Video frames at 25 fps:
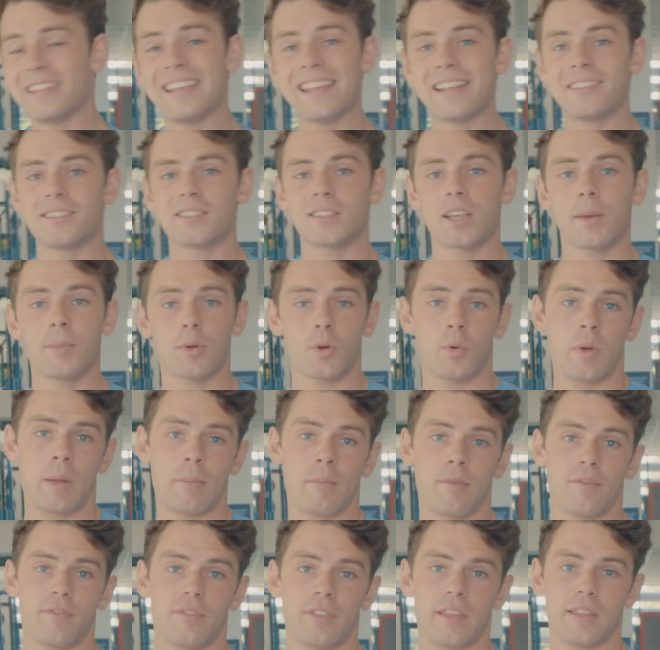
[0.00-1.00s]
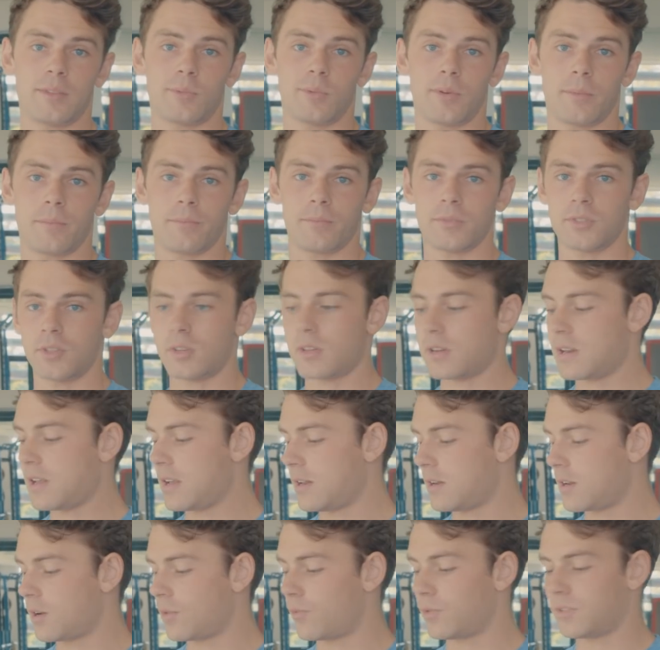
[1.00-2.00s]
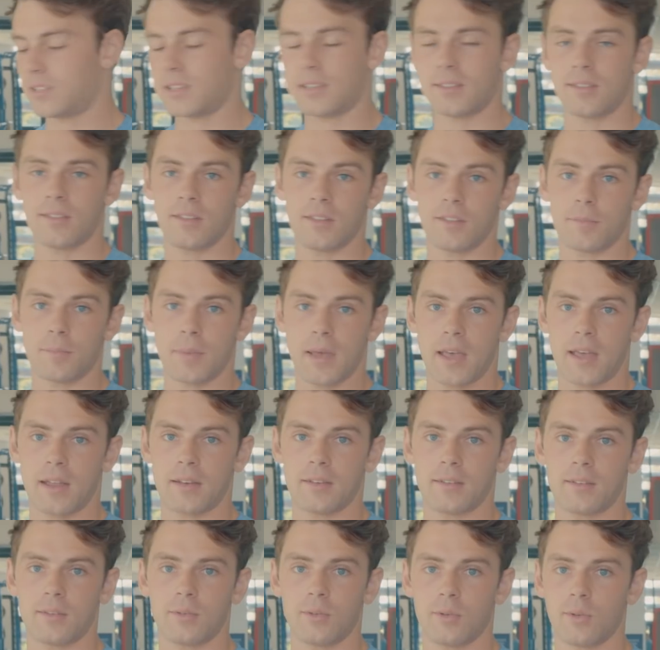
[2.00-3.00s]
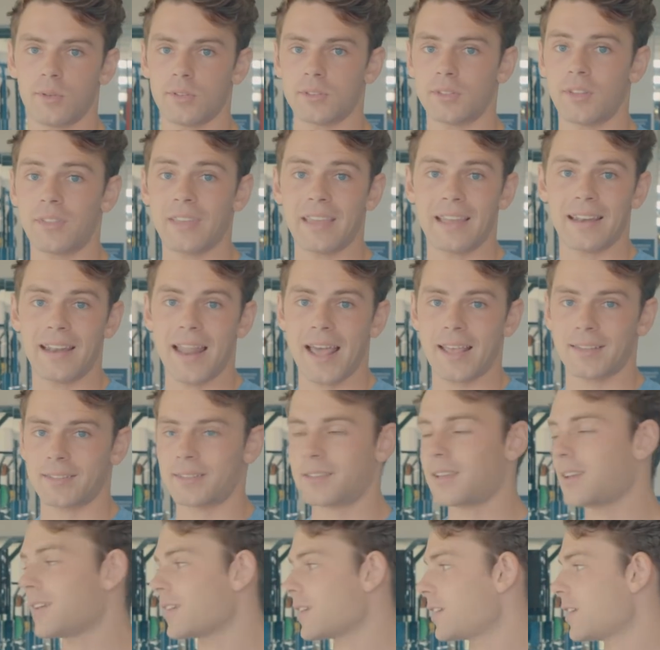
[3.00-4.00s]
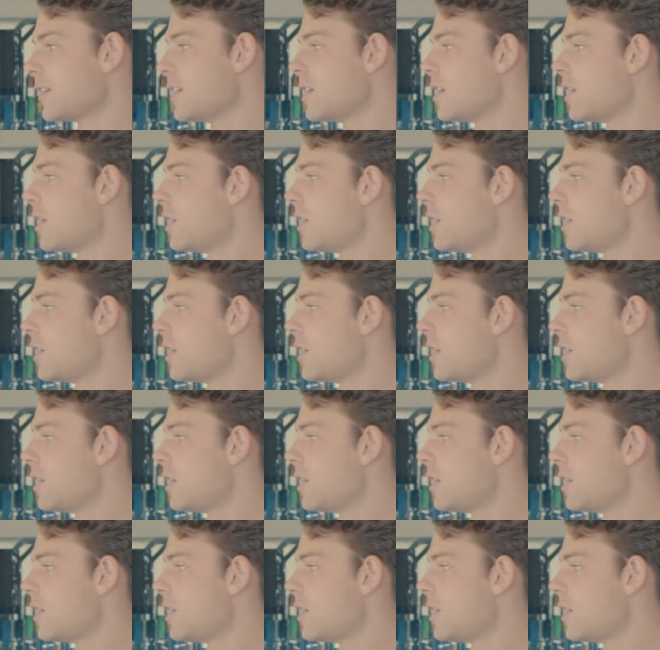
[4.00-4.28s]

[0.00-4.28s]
need some equipment for this one. So you need a resistance band or something elastic.